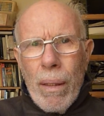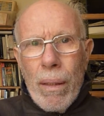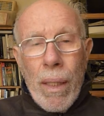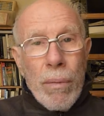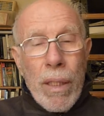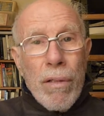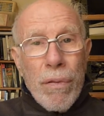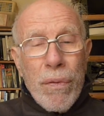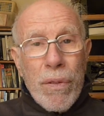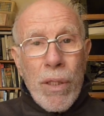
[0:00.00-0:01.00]
Now
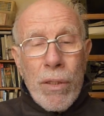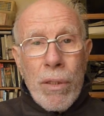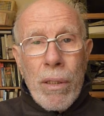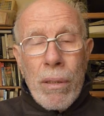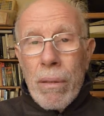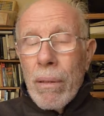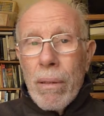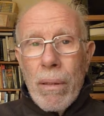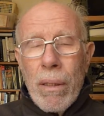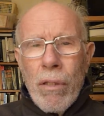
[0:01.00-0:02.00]
if such a,
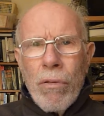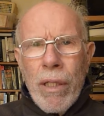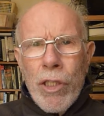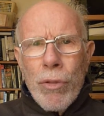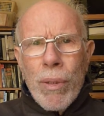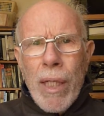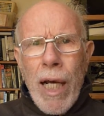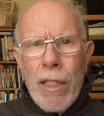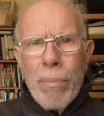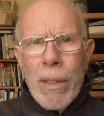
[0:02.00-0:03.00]
an arrangement
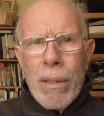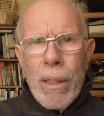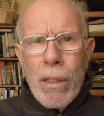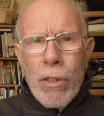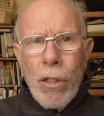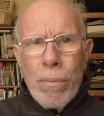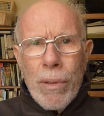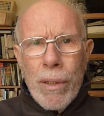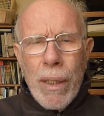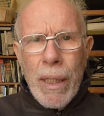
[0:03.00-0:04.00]
had been
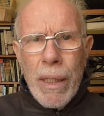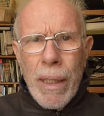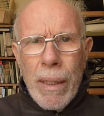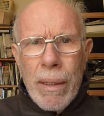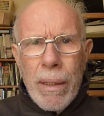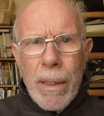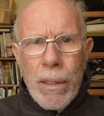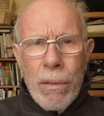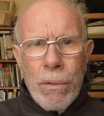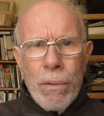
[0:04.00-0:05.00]
adopted here in
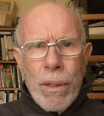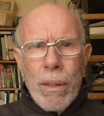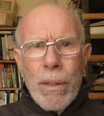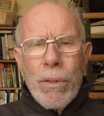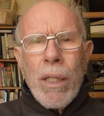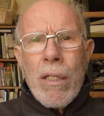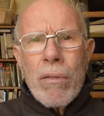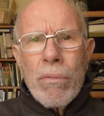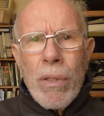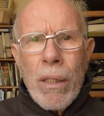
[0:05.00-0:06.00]
old
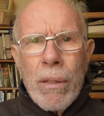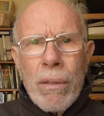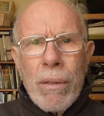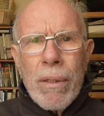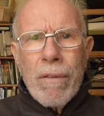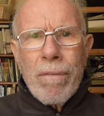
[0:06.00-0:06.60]
Chatham Road,